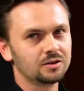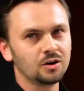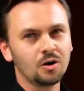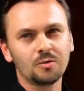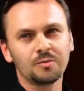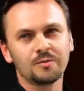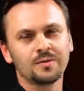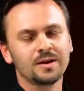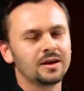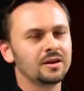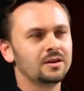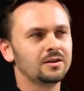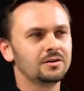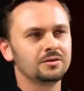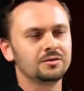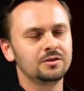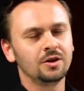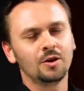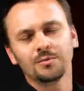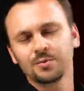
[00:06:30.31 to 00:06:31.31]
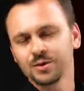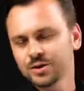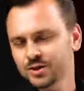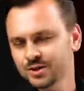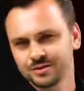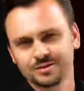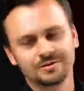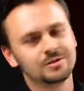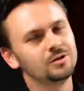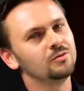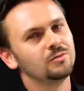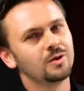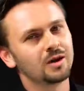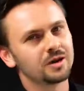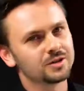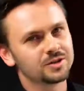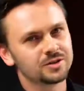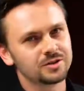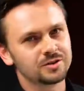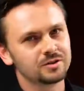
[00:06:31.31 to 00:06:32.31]
Don't push it too
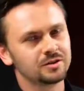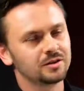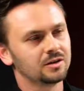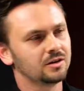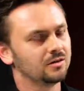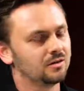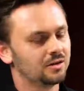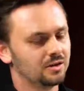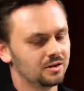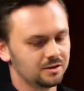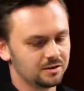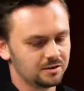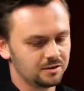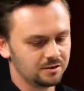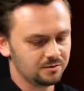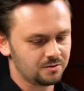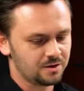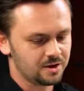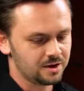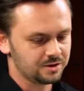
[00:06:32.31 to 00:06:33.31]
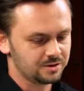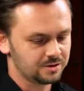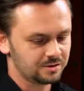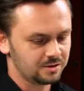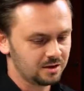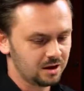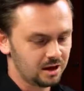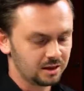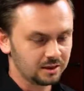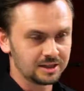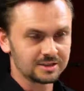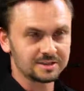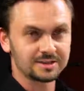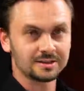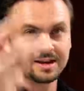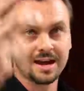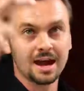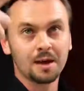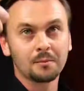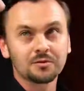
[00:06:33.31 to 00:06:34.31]
much, you know, otherwise, unless the
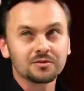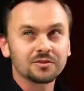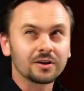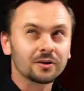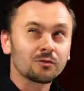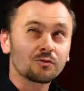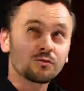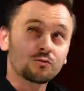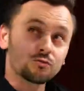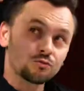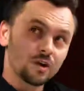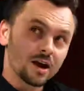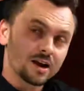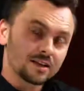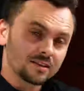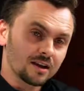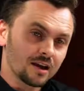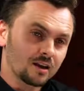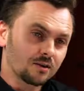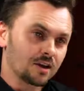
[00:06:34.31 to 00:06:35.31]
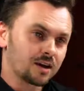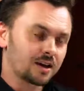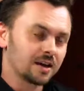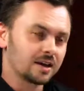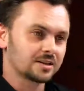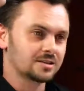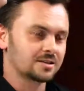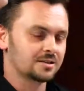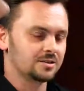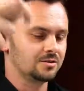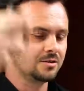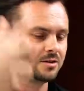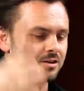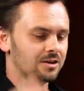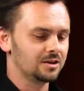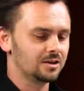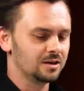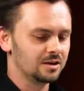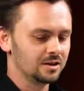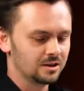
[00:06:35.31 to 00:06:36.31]
camera's like right there, right next to
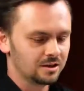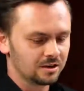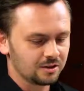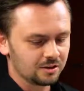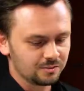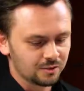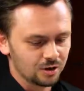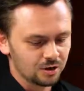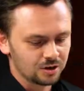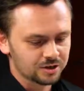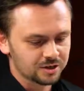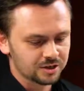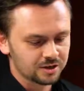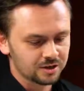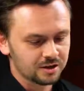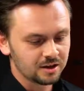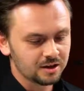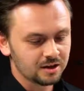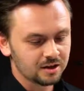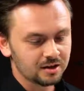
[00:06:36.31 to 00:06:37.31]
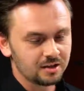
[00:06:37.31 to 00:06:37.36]
the person,